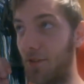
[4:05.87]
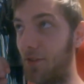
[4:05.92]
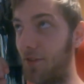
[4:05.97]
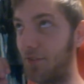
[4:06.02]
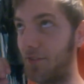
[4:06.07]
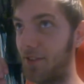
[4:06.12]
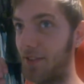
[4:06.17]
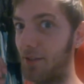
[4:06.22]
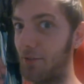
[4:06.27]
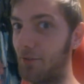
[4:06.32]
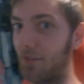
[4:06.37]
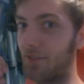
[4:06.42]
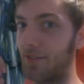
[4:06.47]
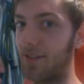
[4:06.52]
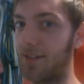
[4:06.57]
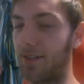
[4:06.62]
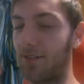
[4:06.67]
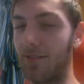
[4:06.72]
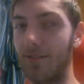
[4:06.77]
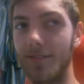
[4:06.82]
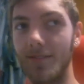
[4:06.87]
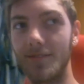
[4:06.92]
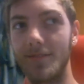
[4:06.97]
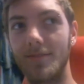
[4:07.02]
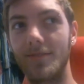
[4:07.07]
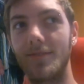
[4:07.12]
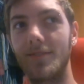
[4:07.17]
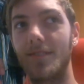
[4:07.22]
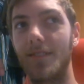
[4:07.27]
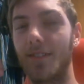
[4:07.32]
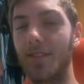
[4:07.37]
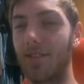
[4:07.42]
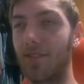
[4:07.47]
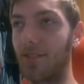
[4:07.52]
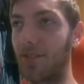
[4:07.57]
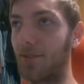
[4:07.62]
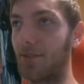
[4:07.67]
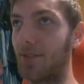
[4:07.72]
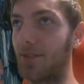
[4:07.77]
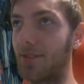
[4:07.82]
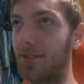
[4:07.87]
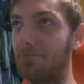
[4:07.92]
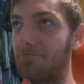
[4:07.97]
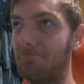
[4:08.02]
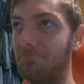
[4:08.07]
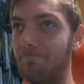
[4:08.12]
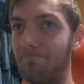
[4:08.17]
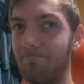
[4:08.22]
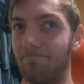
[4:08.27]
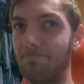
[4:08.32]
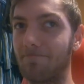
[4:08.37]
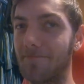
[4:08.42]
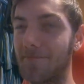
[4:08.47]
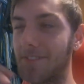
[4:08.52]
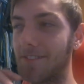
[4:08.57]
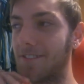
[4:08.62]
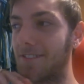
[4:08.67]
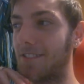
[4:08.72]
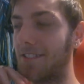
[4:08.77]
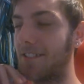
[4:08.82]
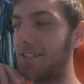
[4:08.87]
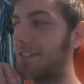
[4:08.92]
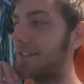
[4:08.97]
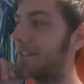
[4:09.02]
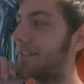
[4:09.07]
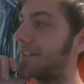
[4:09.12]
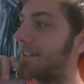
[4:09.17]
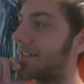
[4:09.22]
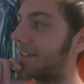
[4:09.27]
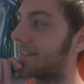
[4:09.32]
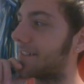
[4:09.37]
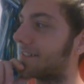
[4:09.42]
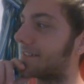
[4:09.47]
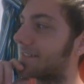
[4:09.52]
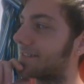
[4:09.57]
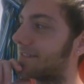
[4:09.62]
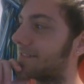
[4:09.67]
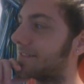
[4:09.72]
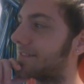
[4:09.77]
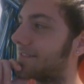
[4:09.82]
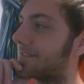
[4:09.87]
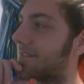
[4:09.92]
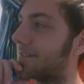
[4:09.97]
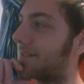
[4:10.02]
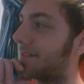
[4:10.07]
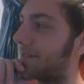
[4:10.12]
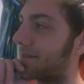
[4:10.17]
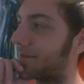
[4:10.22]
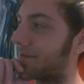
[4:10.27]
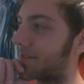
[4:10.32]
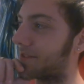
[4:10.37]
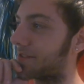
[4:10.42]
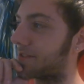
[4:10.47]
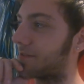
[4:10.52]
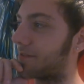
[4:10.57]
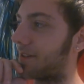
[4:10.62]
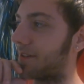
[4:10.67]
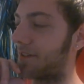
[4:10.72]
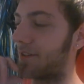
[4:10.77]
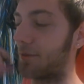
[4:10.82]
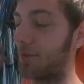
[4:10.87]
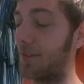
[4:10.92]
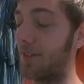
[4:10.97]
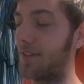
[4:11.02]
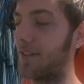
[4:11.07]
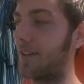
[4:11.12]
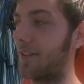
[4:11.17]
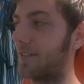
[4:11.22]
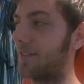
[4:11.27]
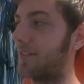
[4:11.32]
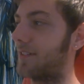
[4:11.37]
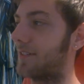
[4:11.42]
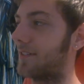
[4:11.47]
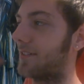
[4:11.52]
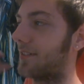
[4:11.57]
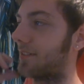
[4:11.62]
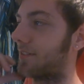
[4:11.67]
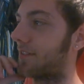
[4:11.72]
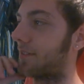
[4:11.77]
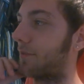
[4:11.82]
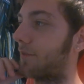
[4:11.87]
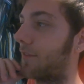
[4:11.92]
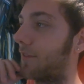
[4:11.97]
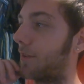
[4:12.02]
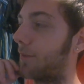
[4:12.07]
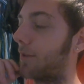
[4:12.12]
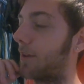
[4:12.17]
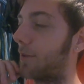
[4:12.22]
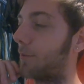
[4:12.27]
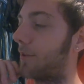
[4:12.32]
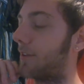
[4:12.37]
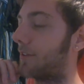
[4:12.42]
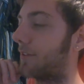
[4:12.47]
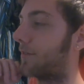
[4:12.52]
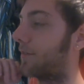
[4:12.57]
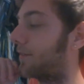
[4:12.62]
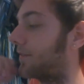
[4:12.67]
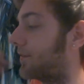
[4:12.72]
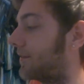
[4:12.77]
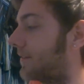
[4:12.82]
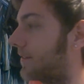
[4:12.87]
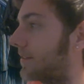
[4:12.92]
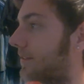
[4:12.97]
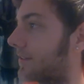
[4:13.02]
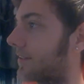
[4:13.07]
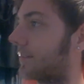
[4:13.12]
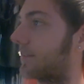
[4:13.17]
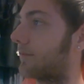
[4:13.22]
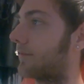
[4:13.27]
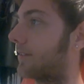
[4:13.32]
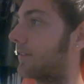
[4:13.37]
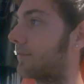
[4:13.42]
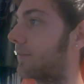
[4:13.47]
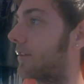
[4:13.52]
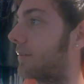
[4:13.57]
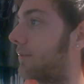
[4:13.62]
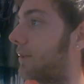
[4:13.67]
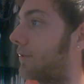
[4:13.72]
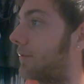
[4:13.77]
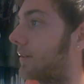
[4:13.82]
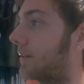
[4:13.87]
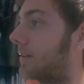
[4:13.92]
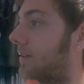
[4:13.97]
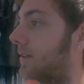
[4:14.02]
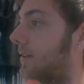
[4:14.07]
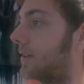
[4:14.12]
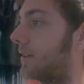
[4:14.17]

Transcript: The Secret's Out. So yeah, which I think we like I said, I think we've only played it once. For fuck's sake, I'm gonna mute that.